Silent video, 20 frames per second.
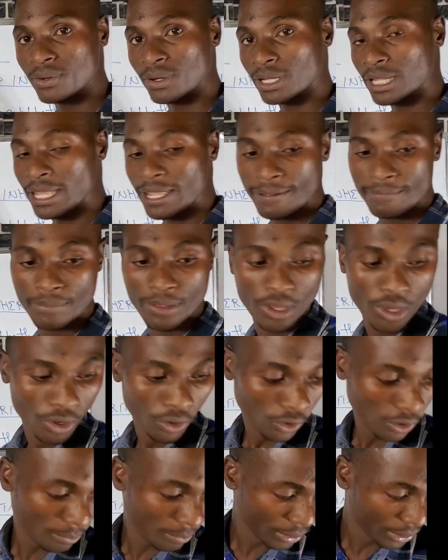Okay,
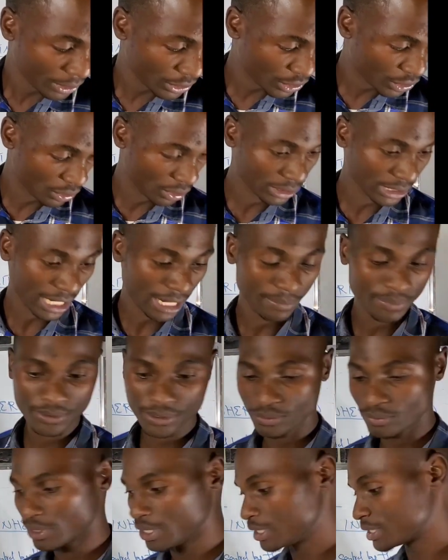common
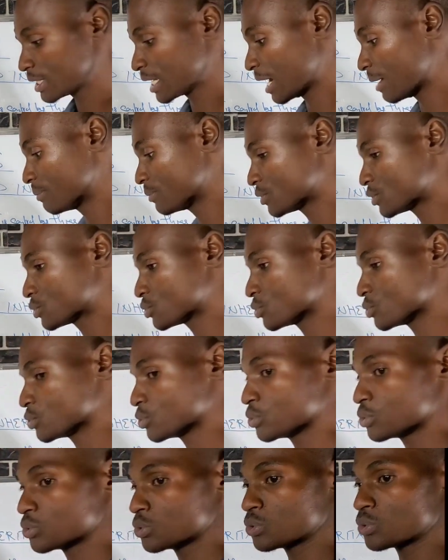genotypes when it comes
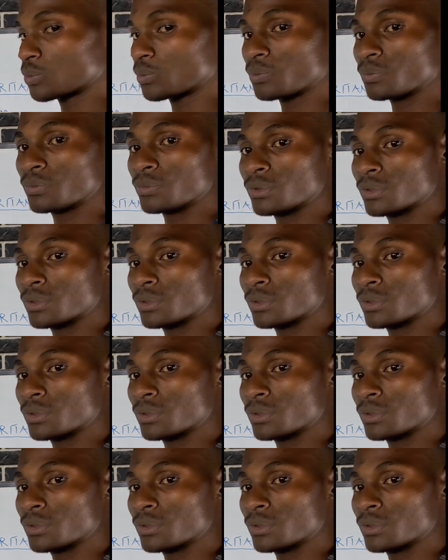to